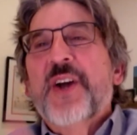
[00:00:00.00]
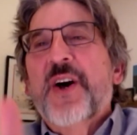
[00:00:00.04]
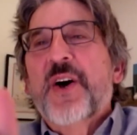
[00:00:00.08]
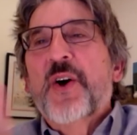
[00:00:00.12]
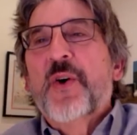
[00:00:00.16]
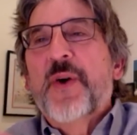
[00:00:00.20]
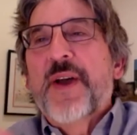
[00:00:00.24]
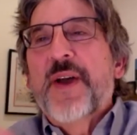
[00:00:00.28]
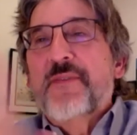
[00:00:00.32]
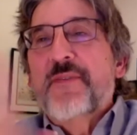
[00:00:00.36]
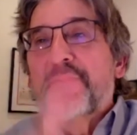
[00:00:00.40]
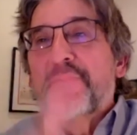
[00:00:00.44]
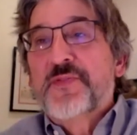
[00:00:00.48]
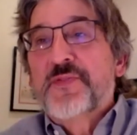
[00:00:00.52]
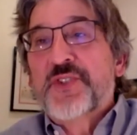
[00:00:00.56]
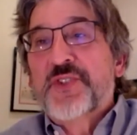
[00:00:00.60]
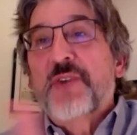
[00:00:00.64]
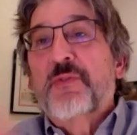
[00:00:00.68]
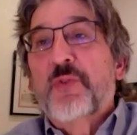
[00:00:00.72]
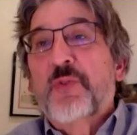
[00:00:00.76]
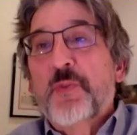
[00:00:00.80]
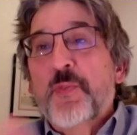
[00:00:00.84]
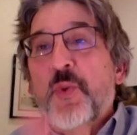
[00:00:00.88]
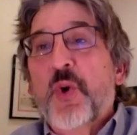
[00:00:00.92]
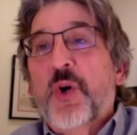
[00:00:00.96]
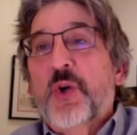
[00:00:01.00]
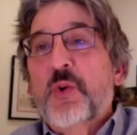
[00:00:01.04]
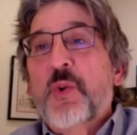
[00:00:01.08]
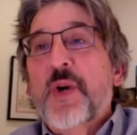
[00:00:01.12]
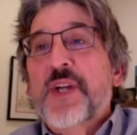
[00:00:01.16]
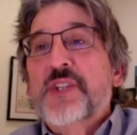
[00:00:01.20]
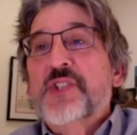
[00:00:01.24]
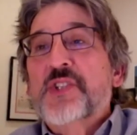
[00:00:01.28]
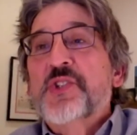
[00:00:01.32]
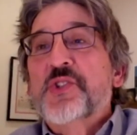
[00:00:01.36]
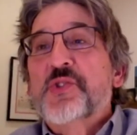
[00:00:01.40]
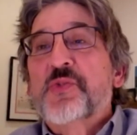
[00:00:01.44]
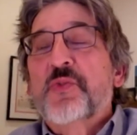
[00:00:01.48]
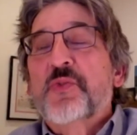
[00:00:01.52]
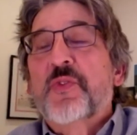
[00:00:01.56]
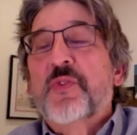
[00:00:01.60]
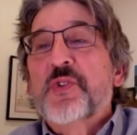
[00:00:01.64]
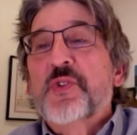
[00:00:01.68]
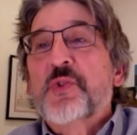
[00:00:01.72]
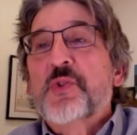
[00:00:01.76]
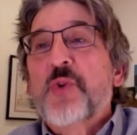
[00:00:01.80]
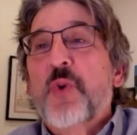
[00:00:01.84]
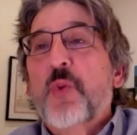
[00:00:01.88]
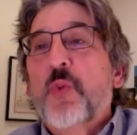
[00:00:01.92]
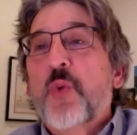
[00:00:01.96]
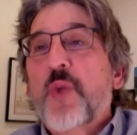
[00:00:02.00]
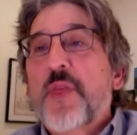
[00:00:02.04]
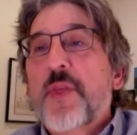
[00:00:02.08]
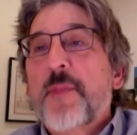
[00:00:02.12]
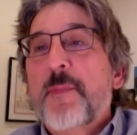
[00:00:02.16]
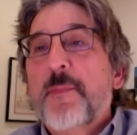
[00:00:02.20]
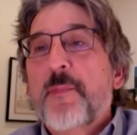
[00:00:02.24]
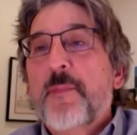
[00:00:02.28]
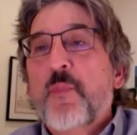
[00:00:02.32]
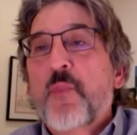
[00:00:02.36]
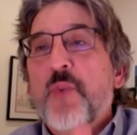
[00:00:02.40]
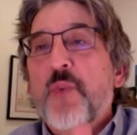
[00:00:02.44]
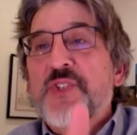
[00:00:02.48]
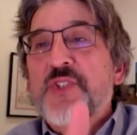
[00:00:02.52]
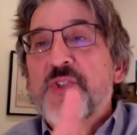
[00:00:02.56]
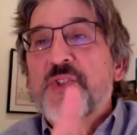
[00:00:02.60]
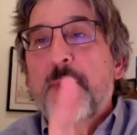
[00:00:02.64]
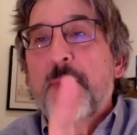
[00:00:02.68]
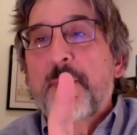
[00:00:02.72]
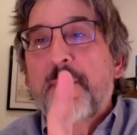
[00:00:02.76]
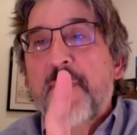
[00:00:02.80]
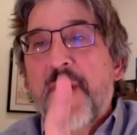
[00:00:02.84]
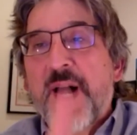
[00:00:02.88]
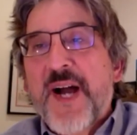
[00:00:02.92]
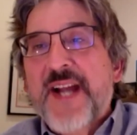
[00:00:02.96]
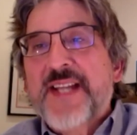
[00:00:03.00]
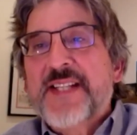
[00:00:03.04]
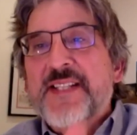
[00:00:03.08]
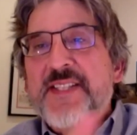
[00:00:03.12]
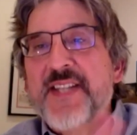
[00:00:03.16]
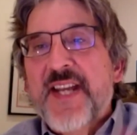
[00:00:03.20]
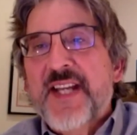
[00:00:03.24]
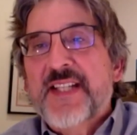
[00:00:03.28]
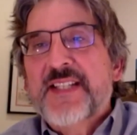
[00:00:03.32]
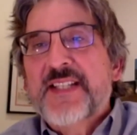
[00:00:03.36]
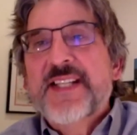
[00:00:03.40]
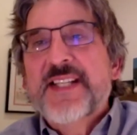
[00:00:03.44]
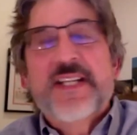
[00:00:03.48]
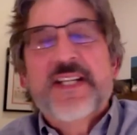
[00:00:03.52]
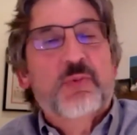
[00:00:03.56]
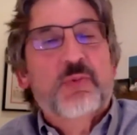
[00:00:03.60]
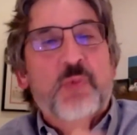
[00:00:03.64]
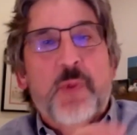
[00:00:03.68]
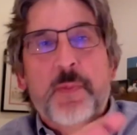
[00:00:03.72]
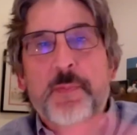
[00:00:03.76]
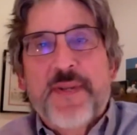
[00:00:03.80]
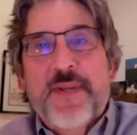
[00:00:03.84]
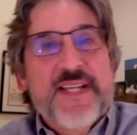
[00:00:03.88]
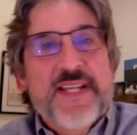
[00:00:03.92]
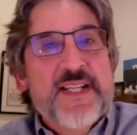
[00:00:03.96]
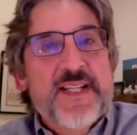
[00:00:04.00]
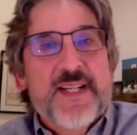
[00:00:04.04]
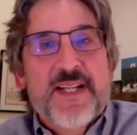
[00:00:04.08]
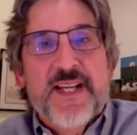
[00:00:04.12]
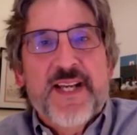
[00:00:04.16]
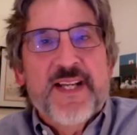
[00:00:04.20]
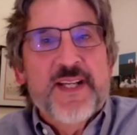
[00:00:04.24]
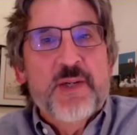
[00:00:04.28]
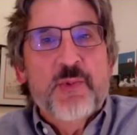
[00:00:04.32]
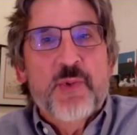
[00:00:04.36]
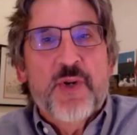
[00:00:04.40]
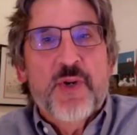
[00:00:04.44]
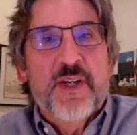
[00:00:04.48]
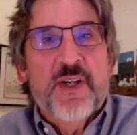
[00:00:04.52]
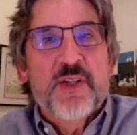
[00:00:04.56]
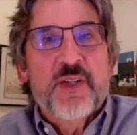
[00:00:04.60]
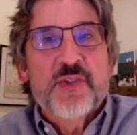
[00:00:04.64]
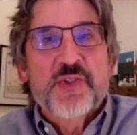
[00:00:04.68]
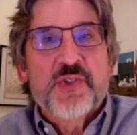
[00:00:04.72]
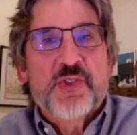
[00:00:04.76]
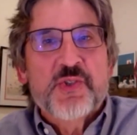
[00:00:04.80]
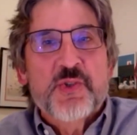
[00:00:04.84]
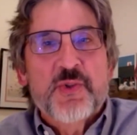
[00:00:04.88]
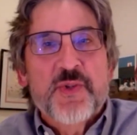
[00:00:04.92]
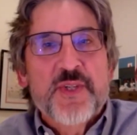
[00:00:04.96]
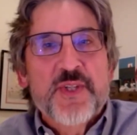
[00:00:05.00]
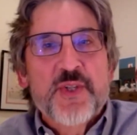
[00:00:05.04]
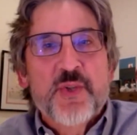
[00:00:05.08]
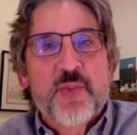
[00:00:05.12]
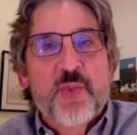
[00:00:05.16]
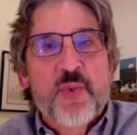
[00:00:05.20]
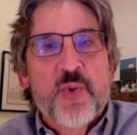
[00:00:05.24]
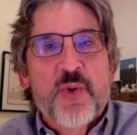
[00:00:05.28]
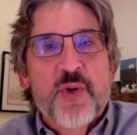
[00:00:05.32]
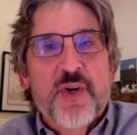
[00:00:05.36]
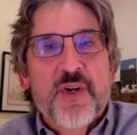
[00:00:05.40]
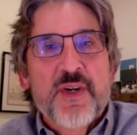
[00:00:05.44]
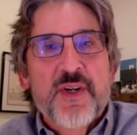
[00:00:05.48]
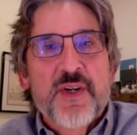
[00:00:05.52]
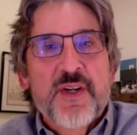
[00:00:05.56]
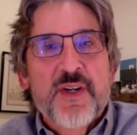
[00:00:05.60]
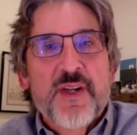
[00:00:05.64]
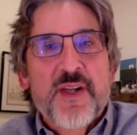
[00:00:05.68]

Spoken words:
We have several more questions. First of all, was the mine technique repeated anywhere else during the war?